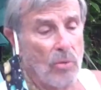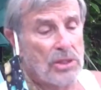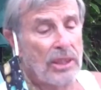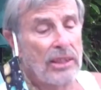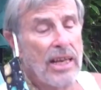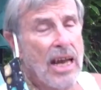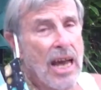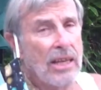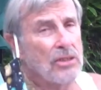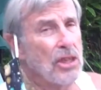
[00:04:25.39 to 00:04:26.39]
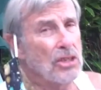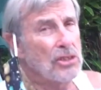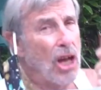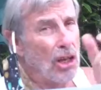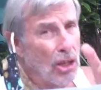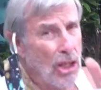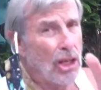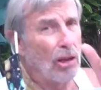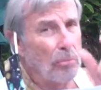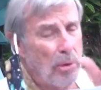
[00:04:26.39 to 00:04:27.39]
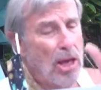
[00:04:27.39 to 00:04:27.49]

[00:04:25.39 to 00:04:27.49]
wishing they had just a little